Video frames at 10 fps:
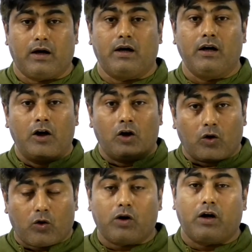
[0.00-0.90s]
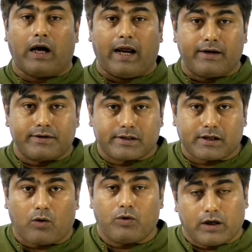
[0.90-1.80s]
a good and
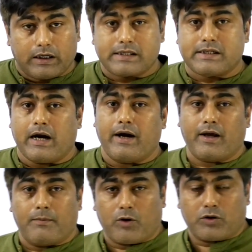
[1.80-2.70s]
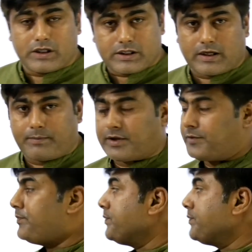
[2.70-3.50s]
sound understanding about this chapter.